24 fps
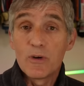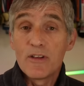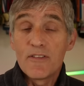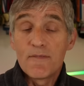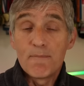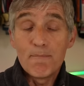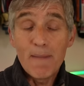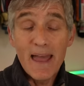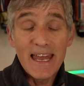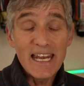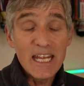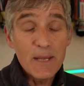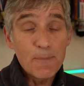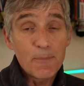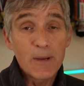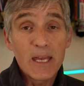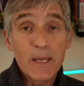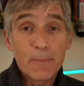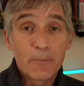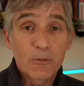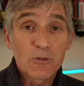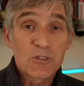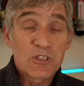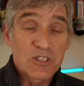with many
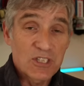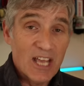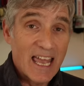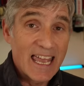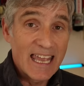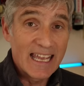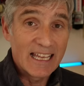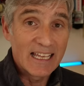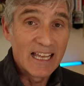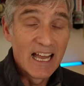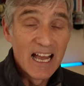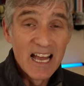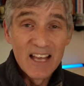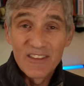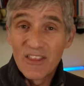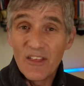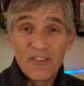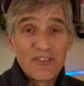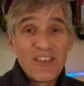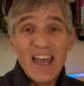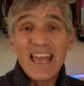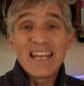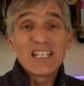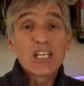people saying
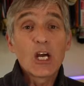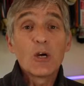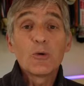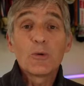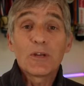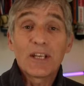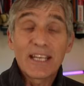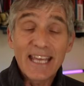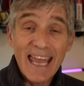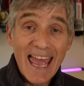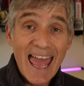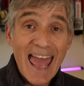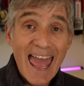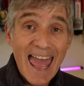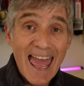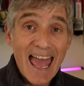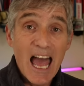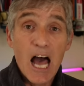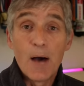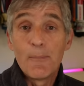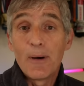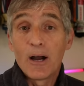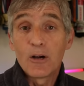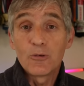that they don't
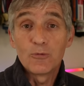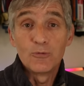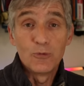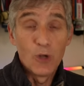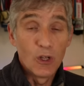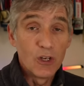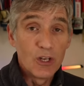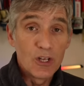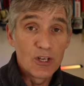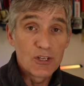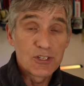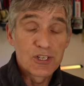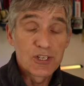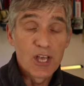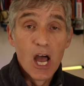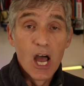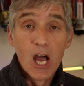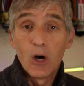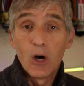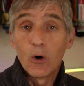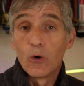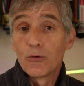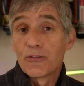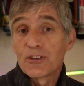care about runners
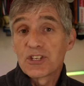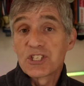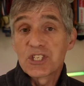or the